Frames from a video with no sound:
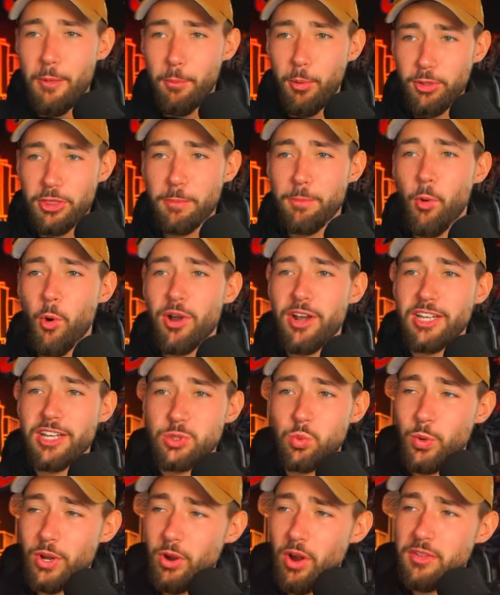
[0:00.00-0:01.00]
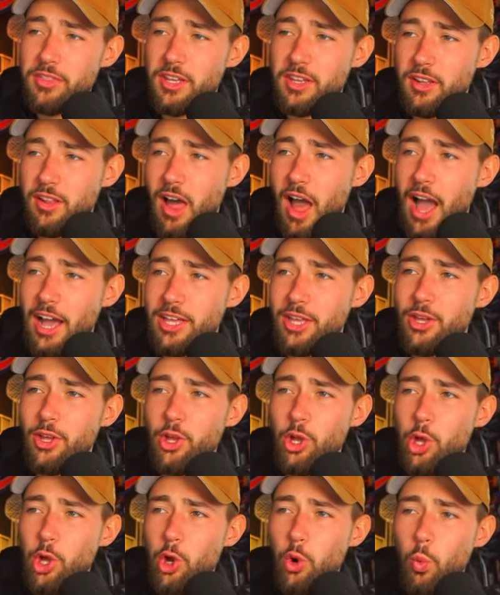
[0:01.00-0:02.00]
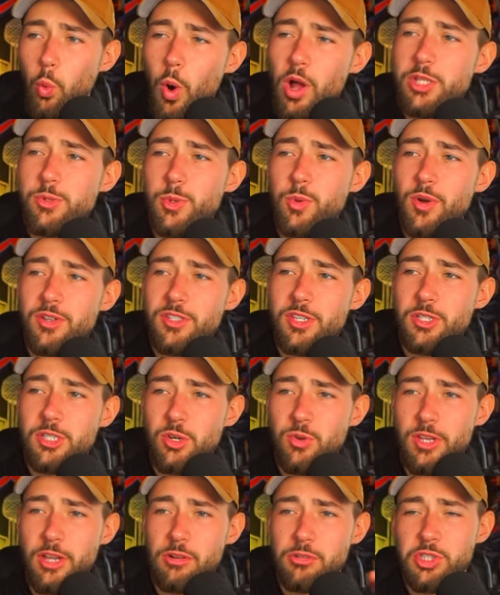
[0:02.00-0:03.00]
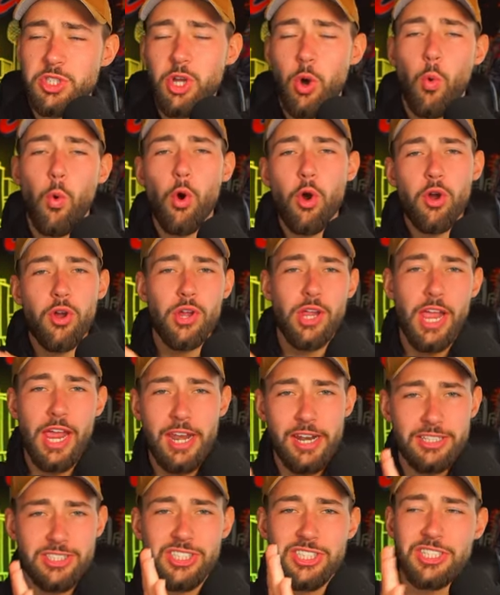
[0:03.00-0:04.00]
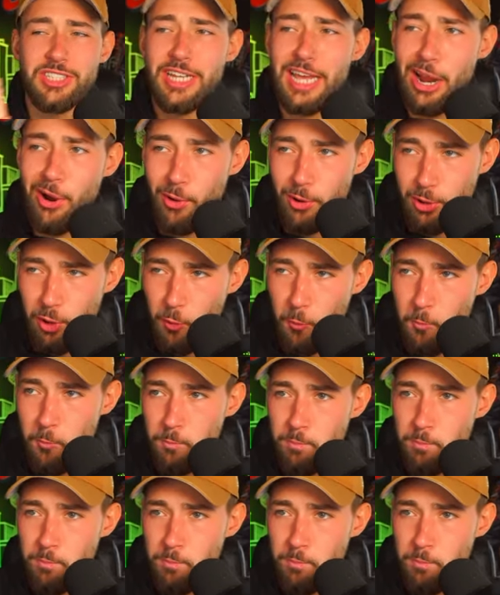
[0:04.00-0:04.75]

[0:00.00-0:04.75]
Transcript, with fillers: But the point is, we are on the clock. What do we want to do here? So we're in a scenario.